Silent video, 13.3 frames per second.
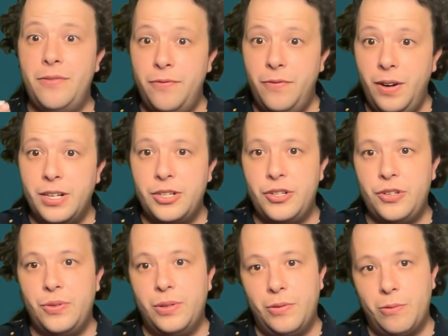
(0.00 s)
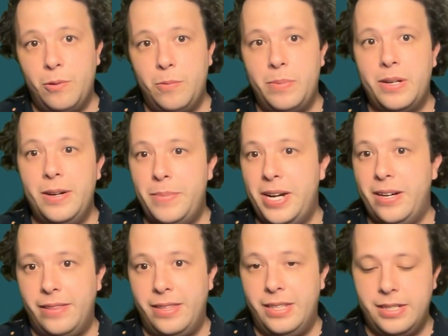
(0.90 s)
functional group
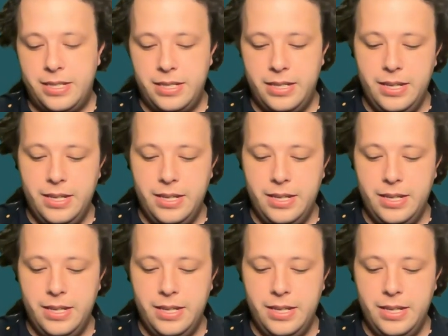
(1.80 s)
about this.